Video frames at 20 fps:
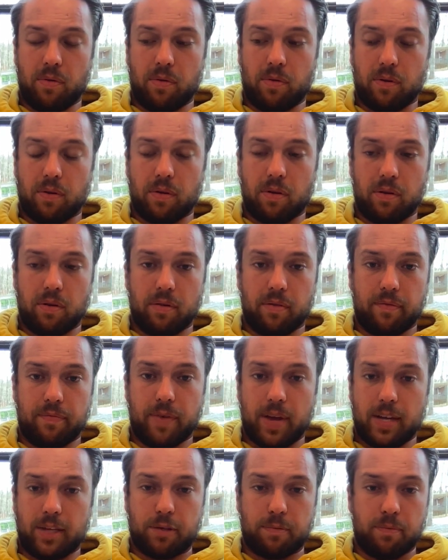or
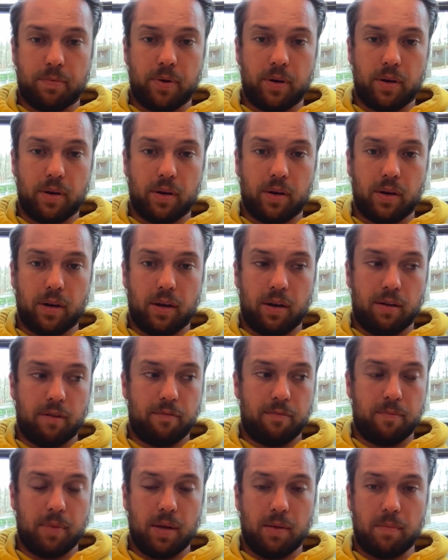Facebook
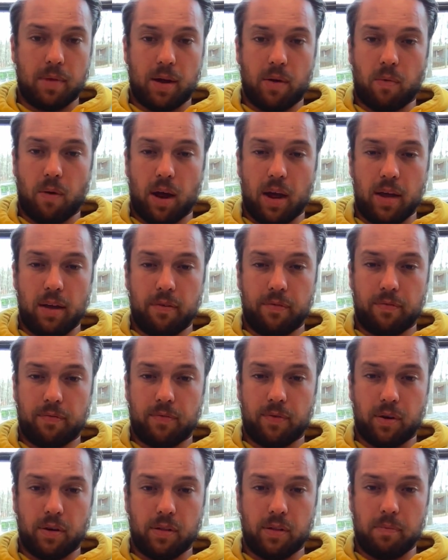of me and my wife
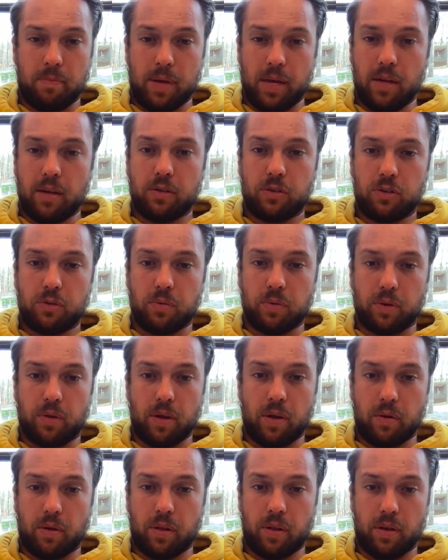on the beach with
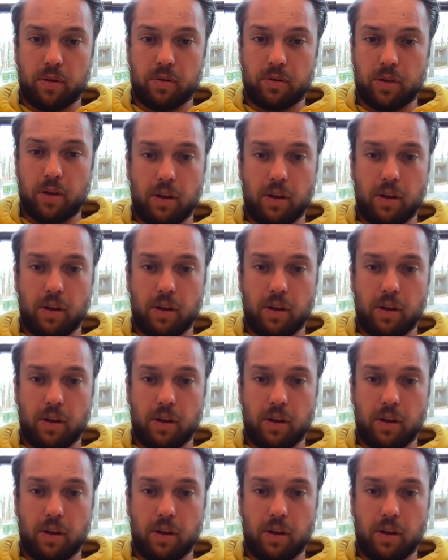no clothes